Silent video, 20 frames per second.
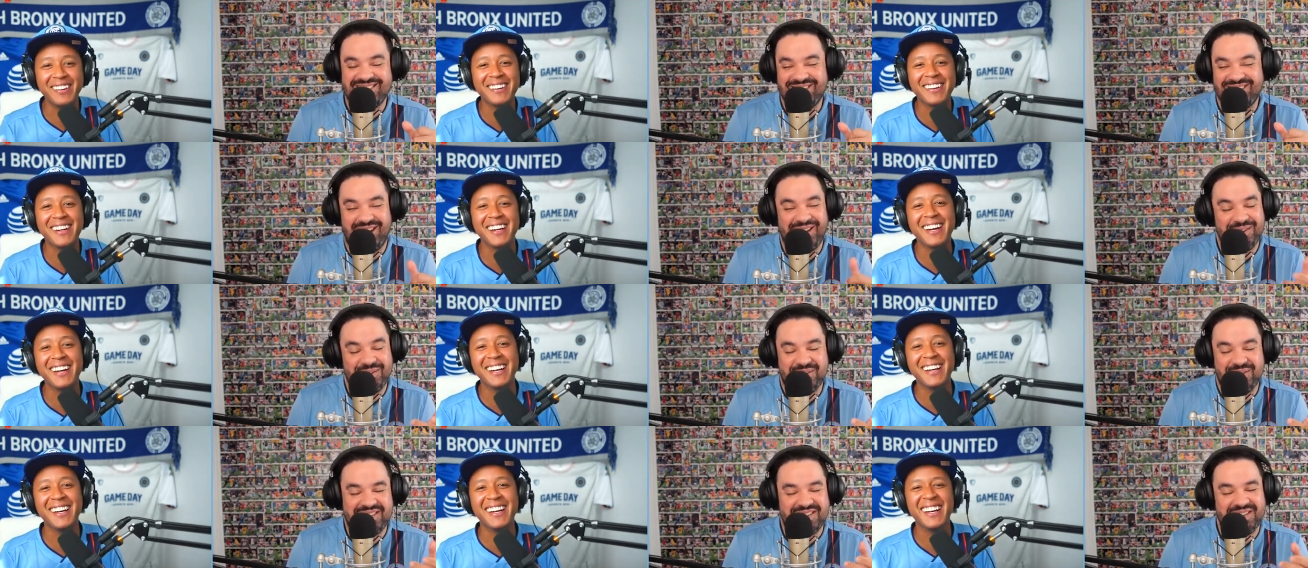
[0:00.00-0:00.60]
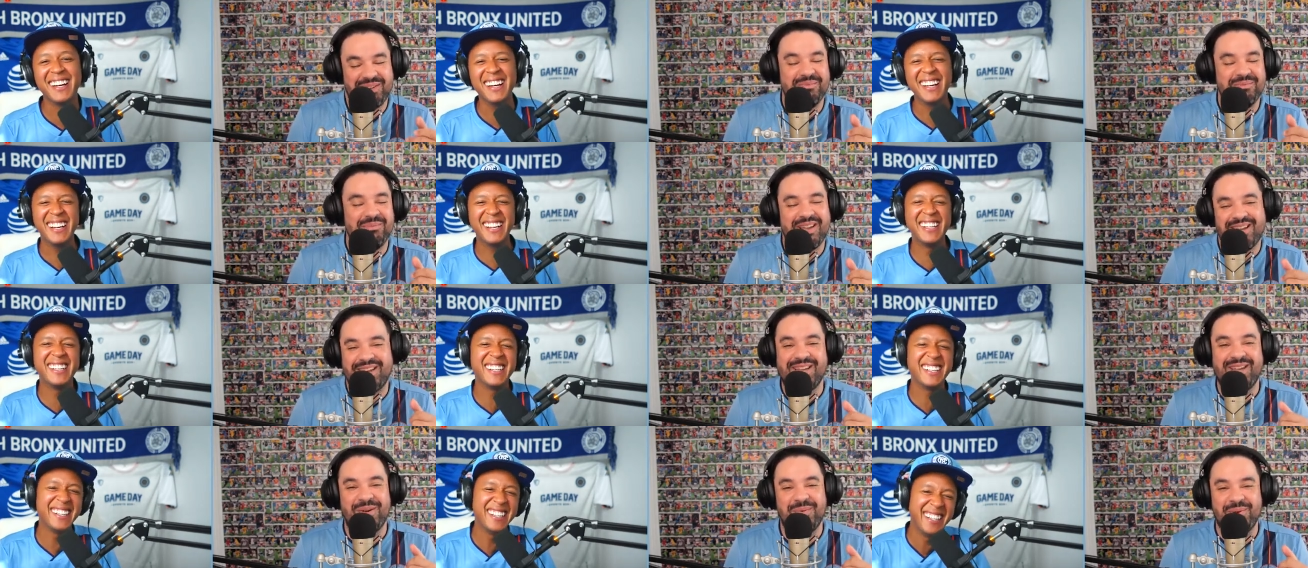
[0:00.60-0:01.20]
Speaker 1: Are you kidding me? I
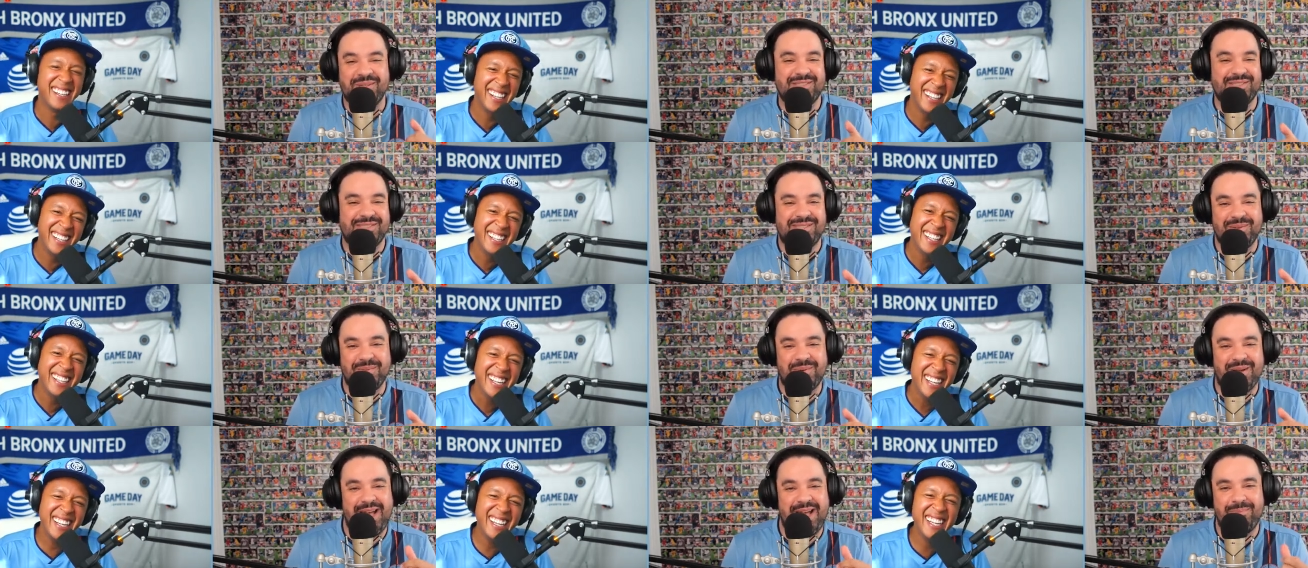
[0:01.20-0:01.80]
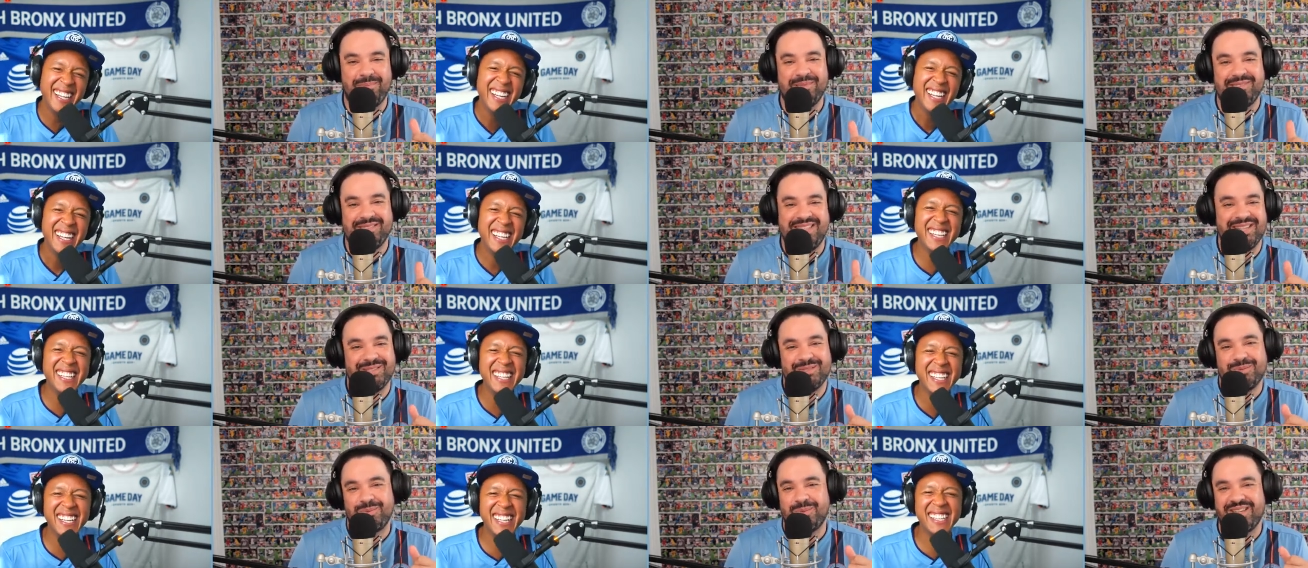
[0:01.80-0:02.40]
can't wait to see what happens next
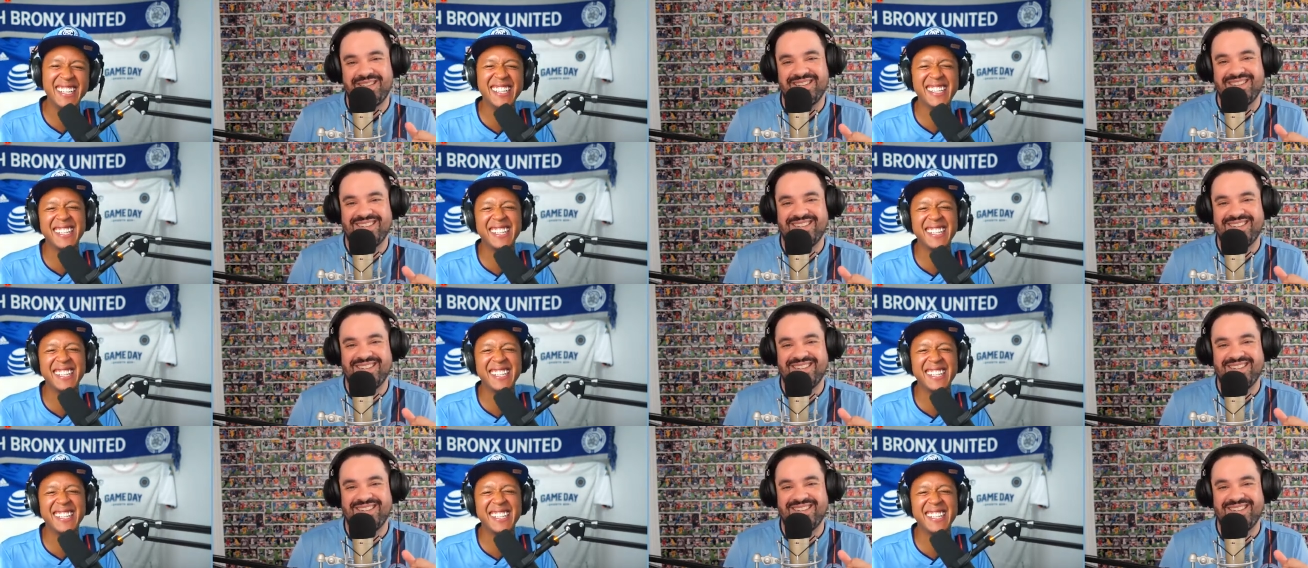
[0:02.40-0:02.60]
week.